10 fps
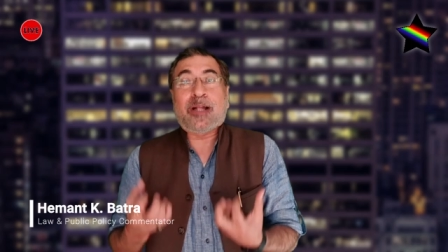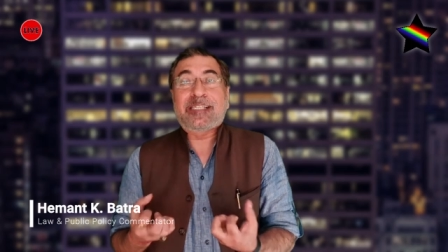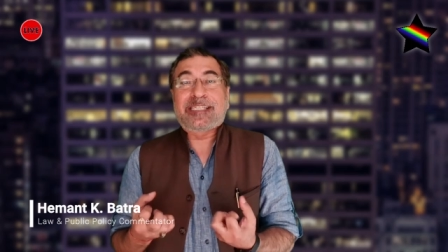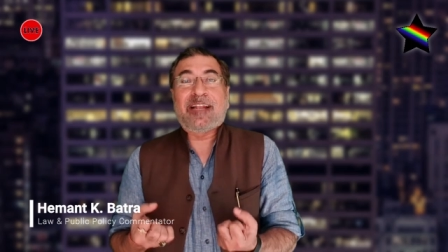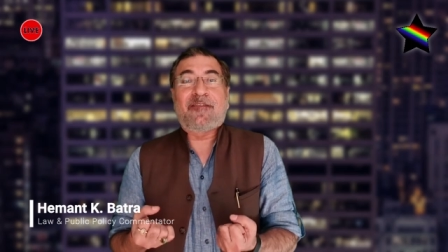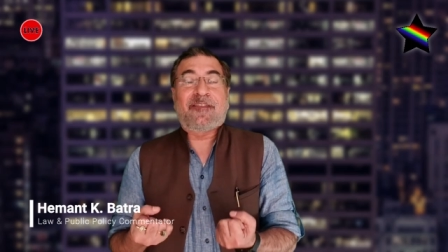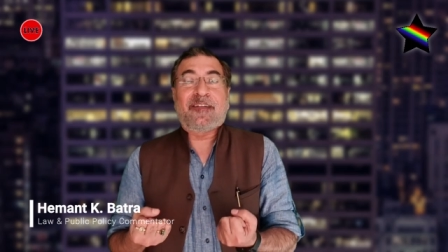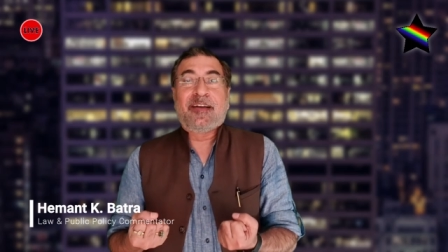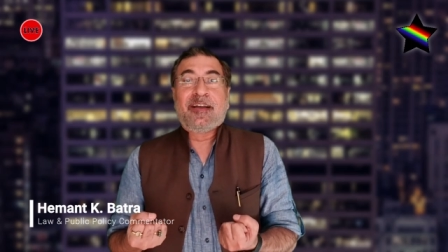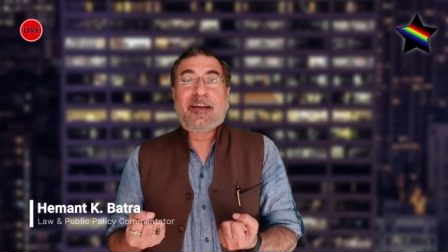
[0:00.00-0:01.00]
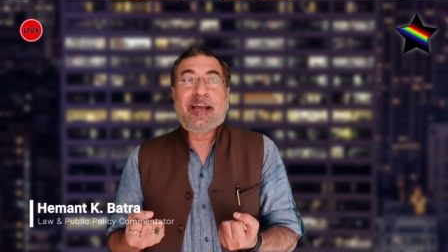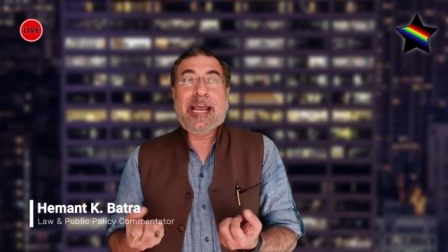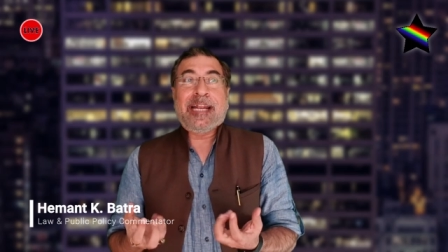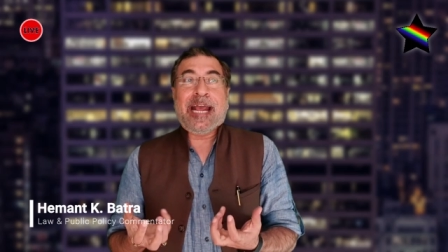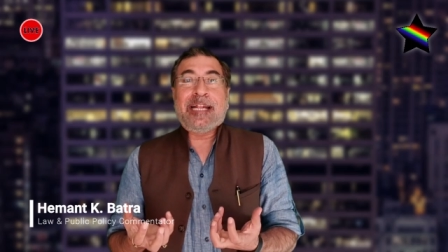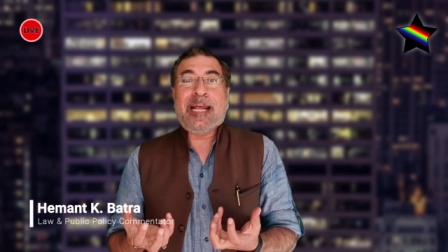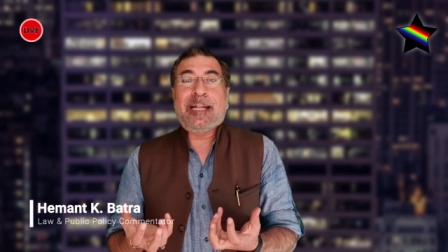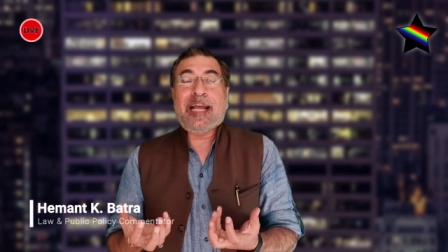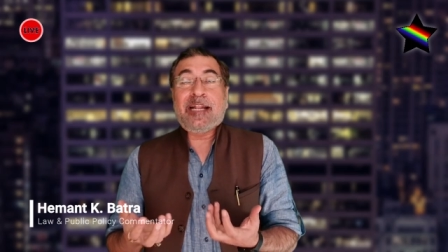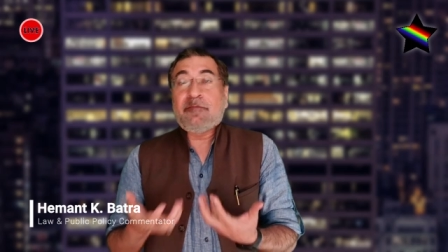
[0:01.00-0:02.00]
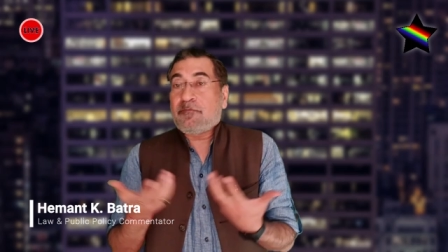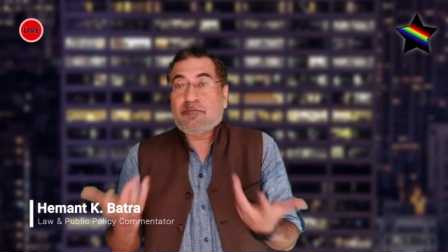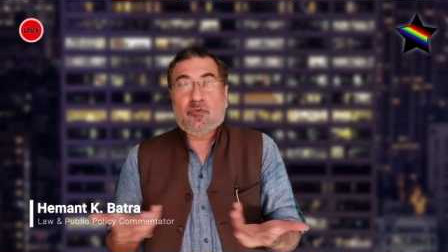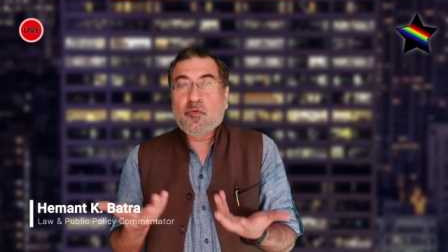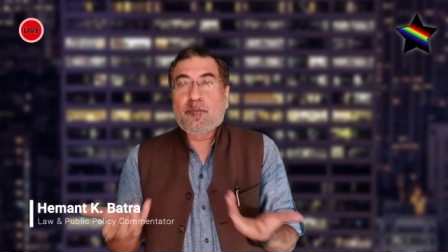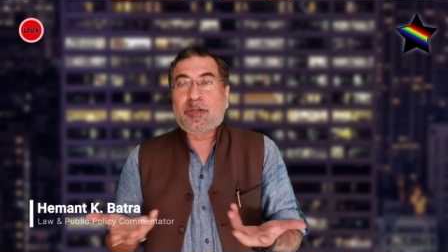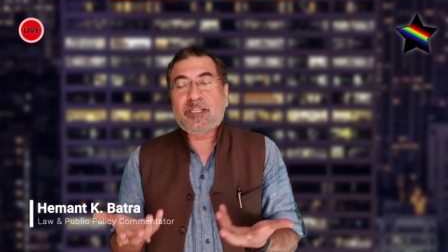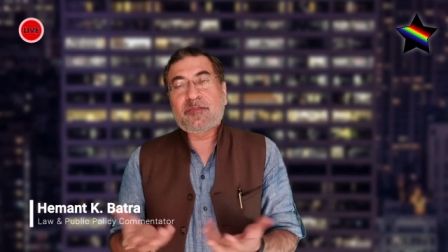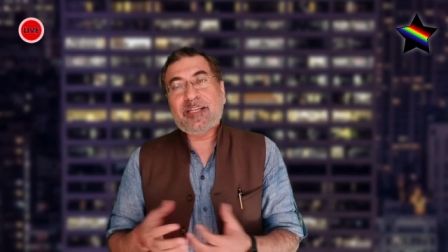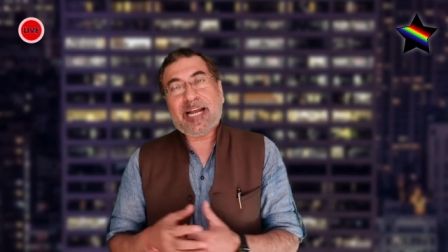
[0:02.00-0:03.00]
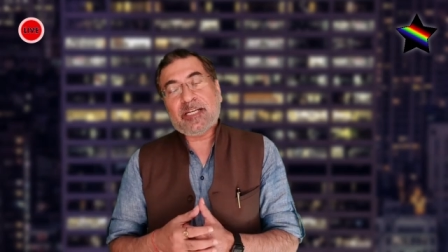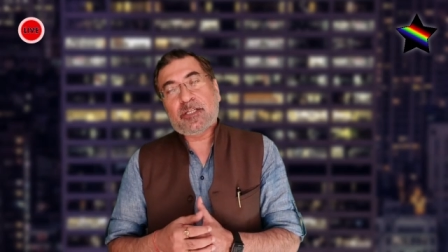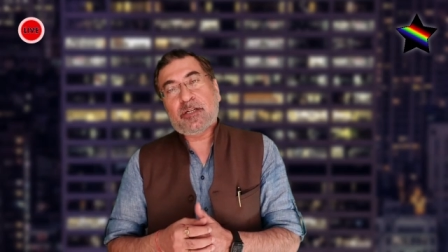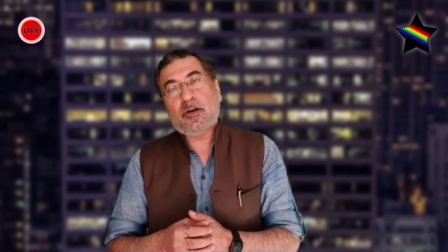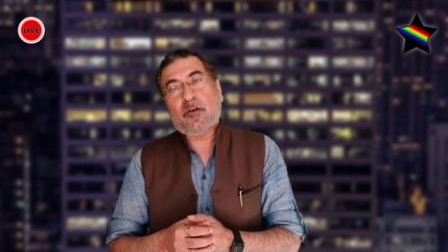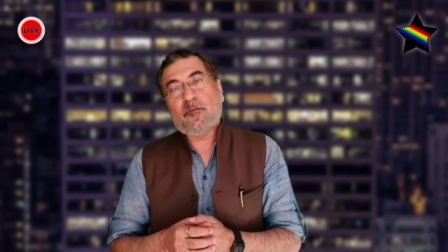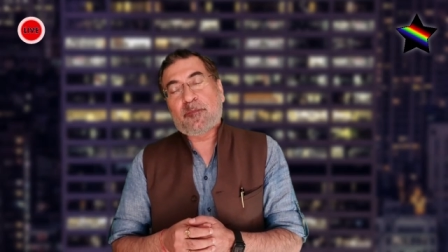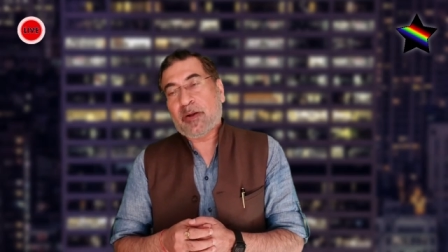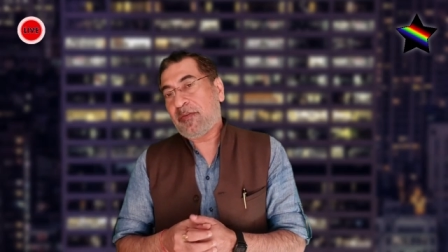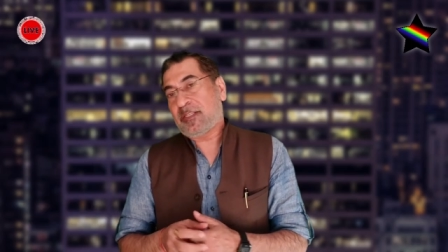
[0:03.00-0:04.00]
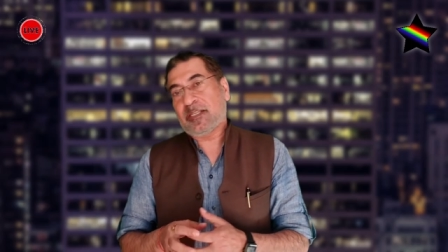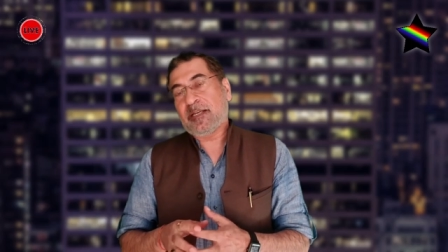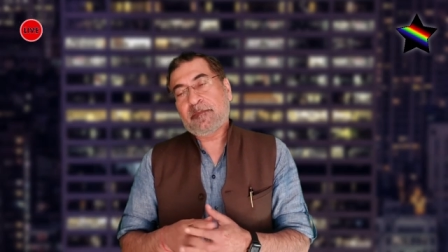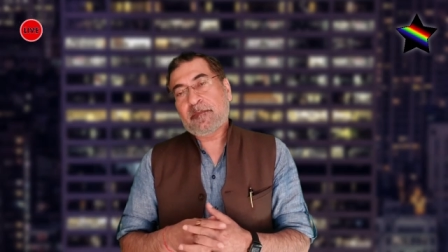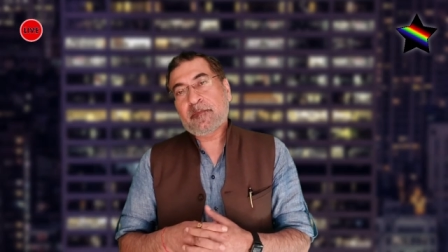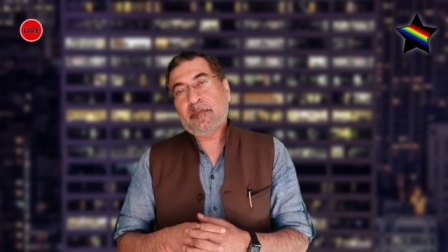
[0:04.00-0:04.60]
oneself and to preserve the right of privacy.